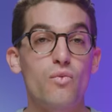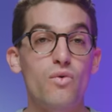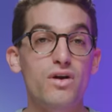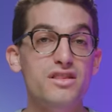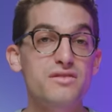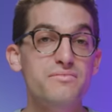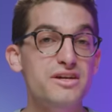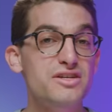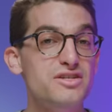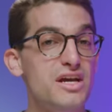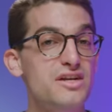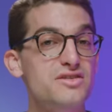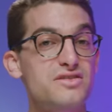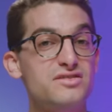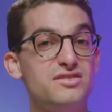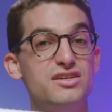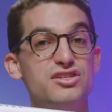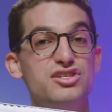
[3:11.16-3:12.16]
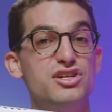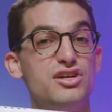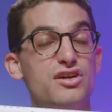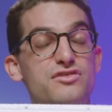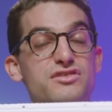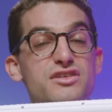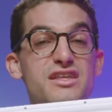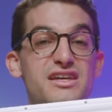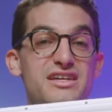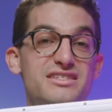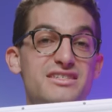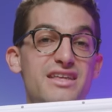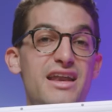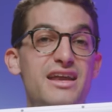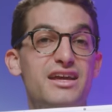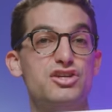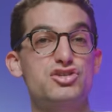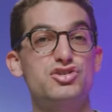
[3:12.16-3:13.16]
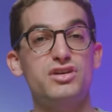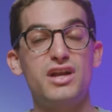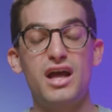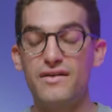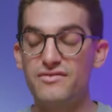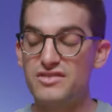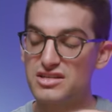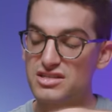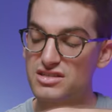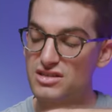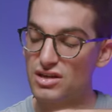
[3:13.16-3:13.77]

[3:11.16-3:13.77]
One of the big changes this year to the aesthetic is you're going to have this